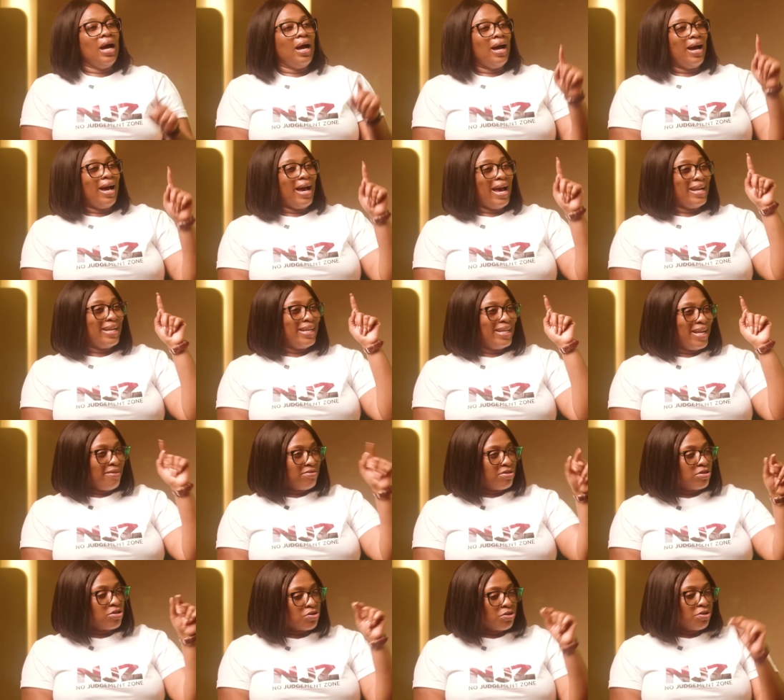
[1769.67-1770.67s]
I
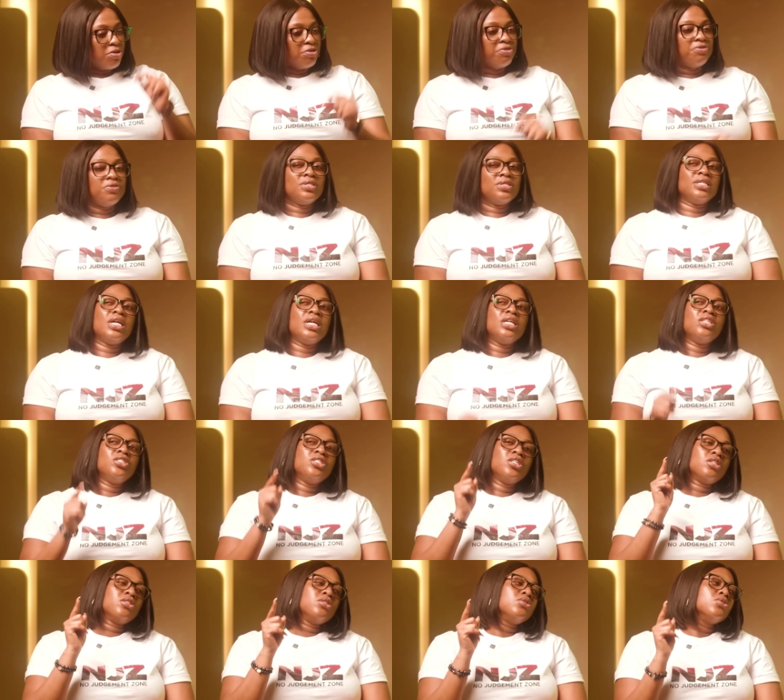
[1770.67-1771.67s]
left his office and I
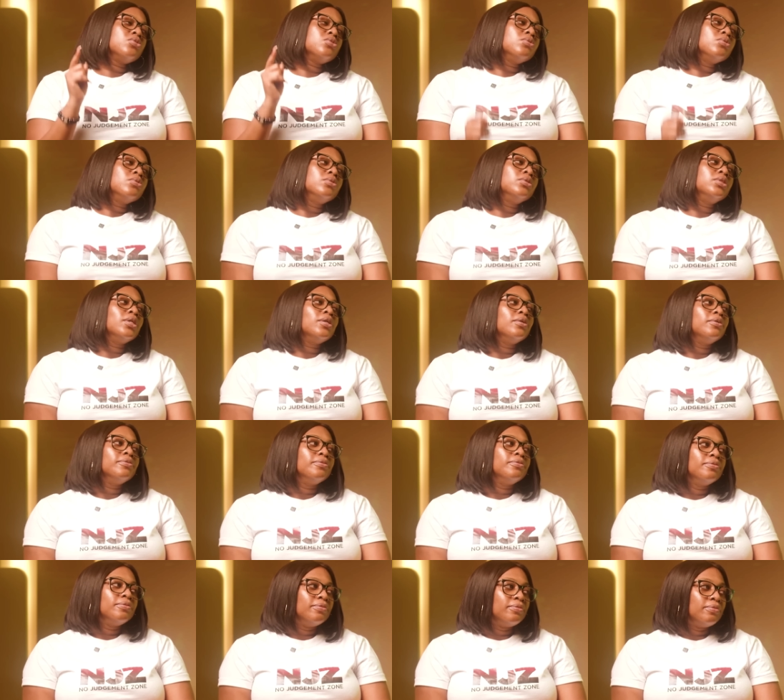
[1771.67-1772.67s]
checked into a hotel.
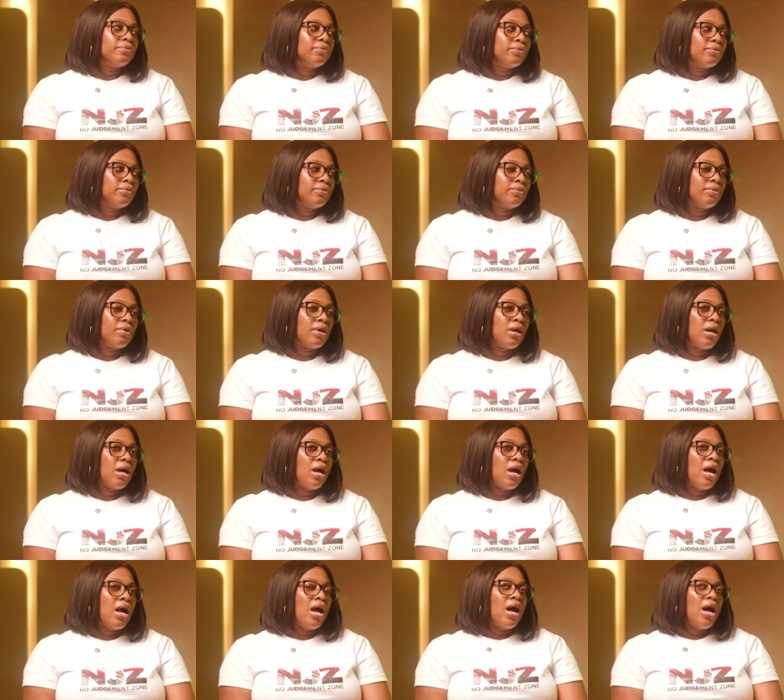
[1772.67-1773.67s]

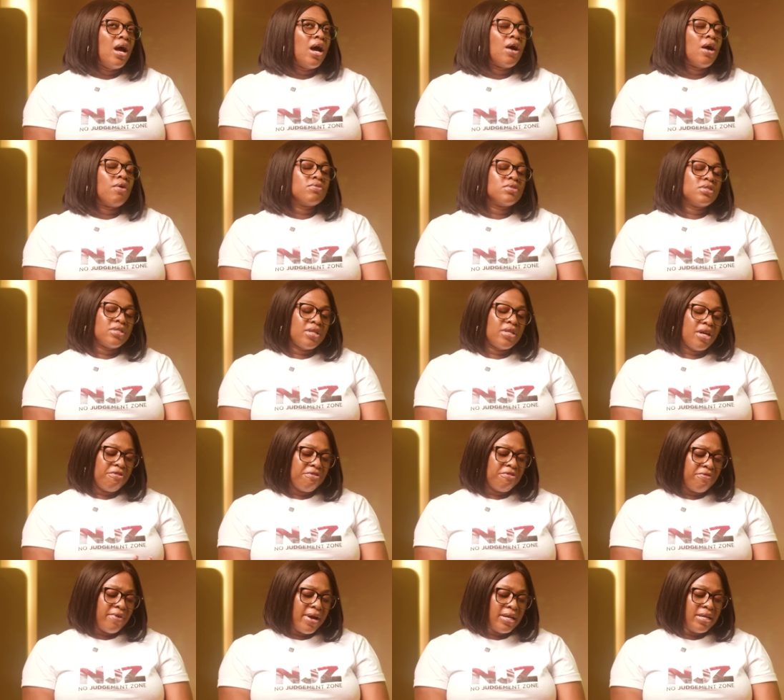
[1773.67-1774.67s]
I was there
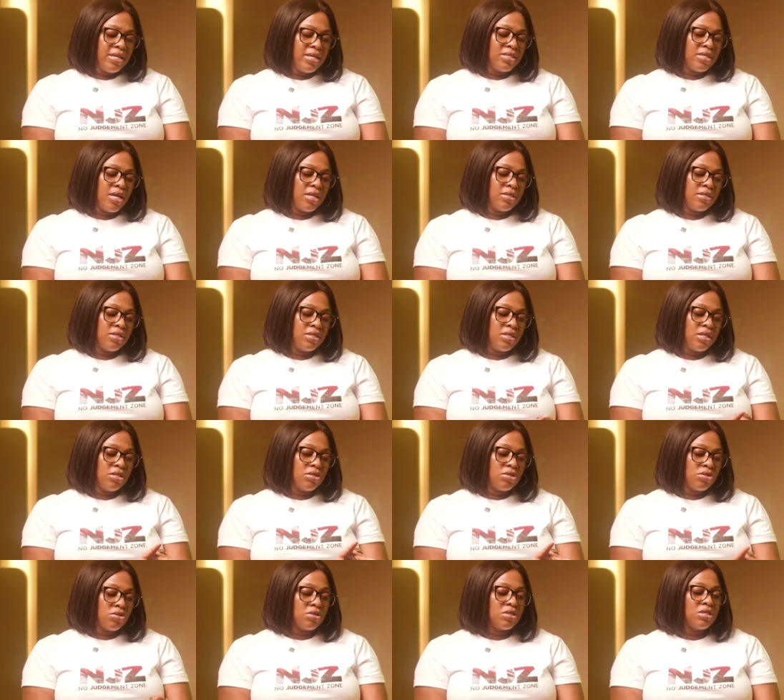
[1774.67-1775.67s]
Friday, Saturday,
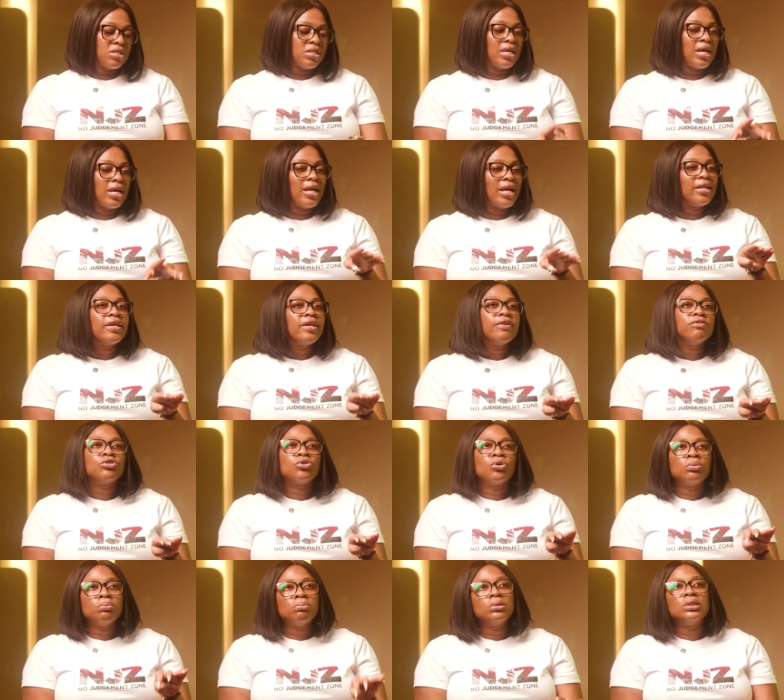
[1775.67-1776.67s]
Sunday. I left
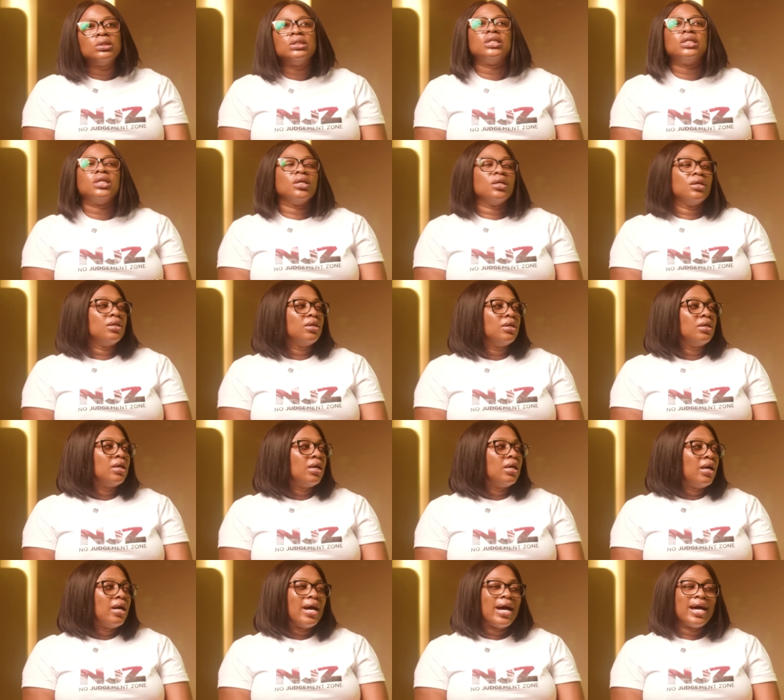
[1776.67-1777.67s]
on Monday.
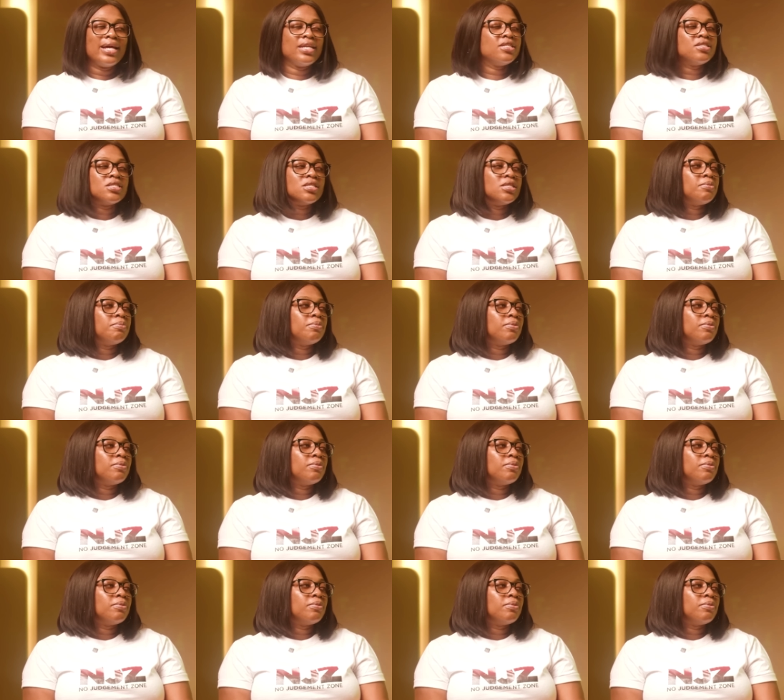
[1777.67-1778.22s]
I didn't sleep.